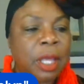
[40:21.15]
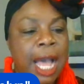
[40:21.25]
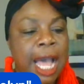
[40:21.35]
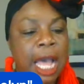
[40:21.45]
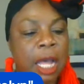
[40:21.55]

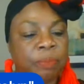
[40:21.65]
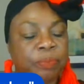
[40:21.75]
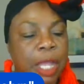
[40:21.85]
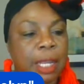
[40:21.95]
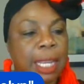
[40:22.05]
Um,
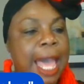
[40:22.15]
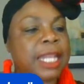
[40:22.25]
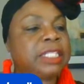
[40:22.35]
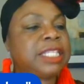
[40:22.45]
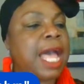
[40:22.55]
a lot
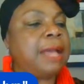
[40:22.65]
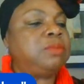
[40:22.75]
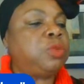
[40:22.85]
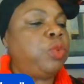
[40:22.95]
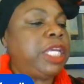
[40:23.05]
of
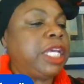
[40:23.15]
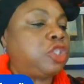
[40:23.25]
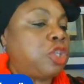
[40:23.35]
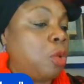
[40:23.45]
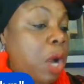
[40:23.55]
times we get
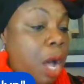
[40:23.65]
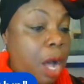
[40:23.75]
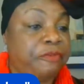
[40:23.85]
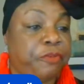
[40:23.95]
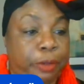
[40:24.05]
so
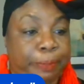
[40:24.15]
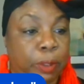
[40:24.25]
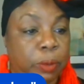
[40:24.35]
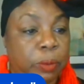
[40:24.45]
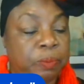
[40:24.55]

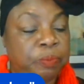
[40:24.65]
comfortable